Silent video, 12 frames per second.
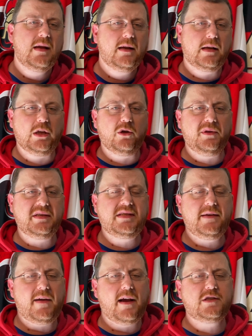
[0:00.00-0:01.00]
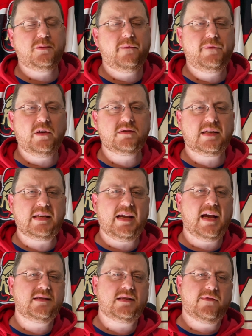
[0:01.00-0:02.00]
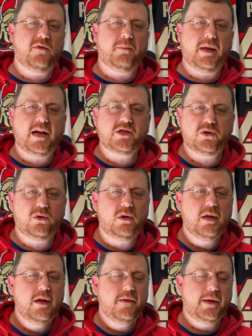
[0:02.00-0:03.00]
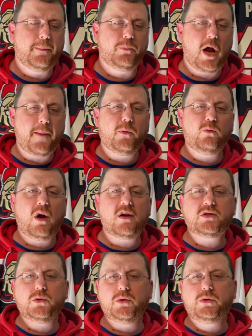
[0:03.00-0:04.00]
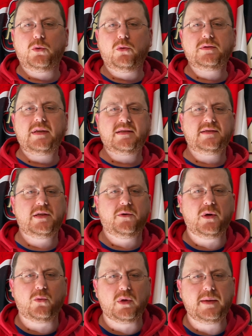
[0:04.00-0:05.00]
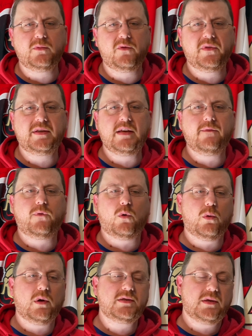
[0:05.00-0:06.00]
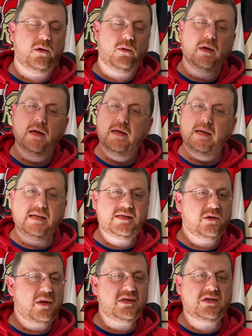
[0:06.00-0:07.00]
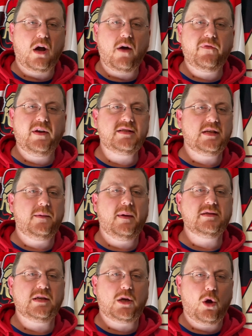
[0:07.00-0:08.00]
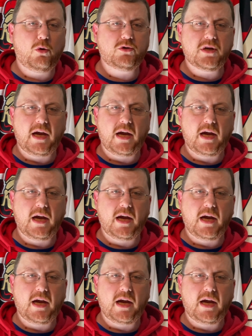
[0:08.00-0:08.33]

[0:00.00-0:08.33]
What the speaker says: Clearly, Steve Yzerman feels like he hasn't given Blashill the proper roster and tools necessary to really move the team forward, so he still has confidence in him as a coach.